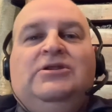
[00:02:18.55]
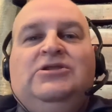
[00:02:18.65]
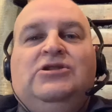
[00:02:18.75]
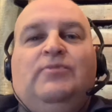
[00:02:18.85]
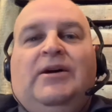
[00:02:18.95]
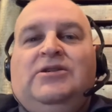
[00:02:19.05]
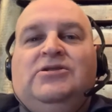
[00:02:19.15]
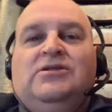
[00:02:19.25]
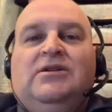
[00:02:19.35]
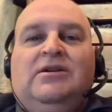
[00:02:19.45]
in
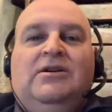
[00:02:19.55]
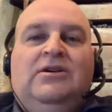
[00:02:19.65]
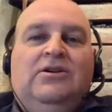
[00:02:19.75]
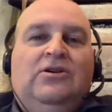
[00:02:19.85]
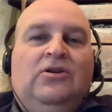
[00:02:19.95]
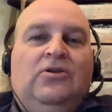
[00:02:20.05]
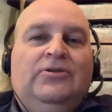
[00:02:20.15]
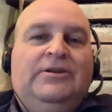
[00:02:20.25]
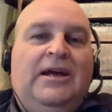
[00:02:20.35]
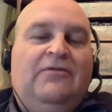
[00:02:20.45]
Space
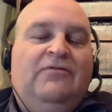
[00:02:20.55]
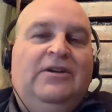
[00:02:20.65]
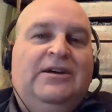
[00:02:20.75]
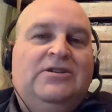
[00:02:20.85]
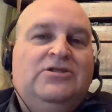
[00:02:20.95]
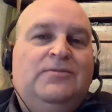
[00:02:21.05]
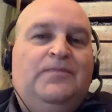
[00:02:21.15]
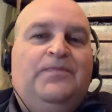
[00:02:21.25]
on Netflix.